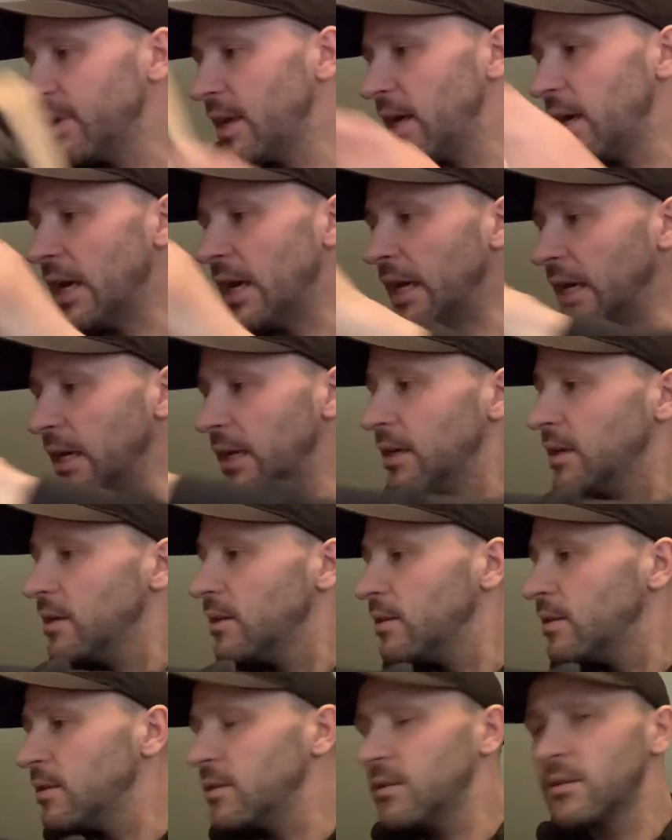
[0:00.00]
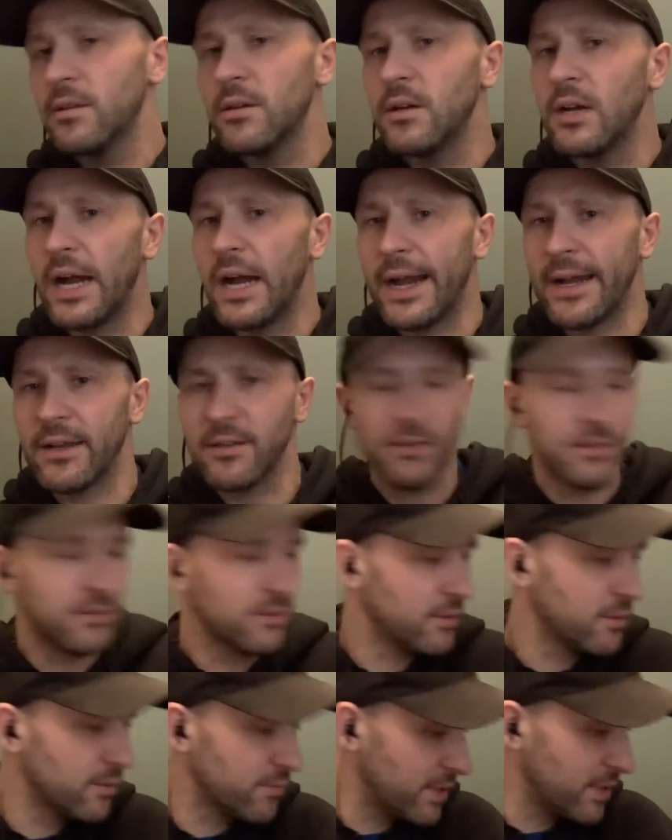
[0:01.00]
a actor
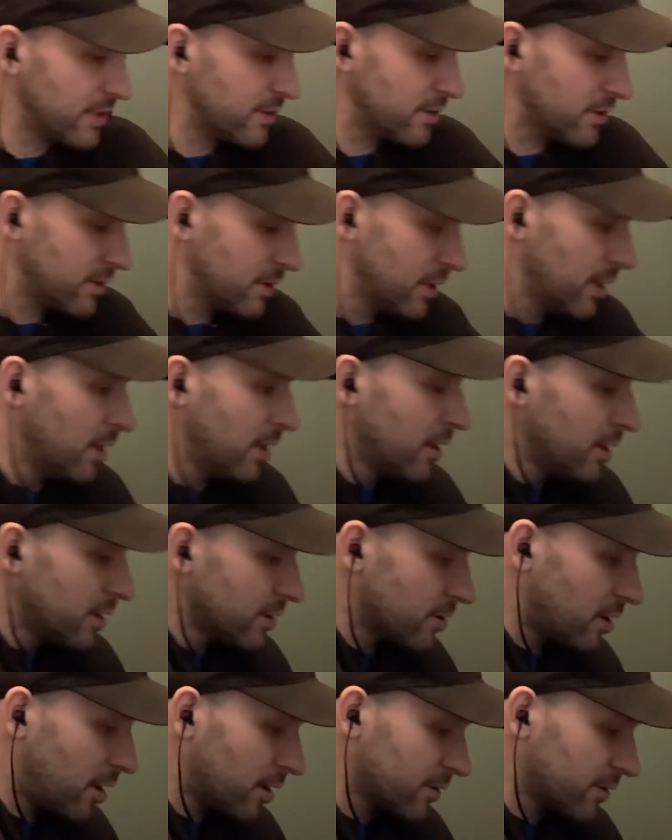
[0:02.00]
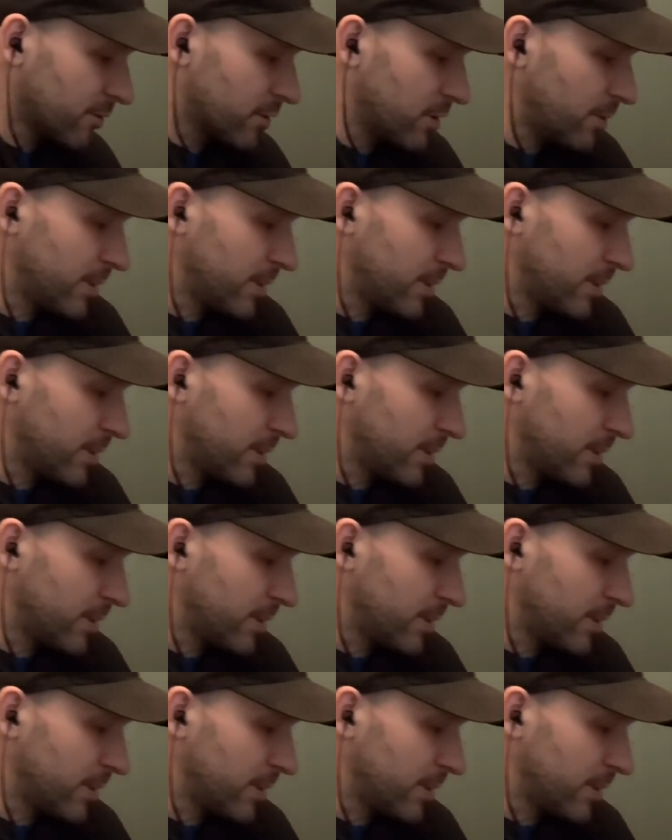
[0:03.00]
turned writer. Talking of creepy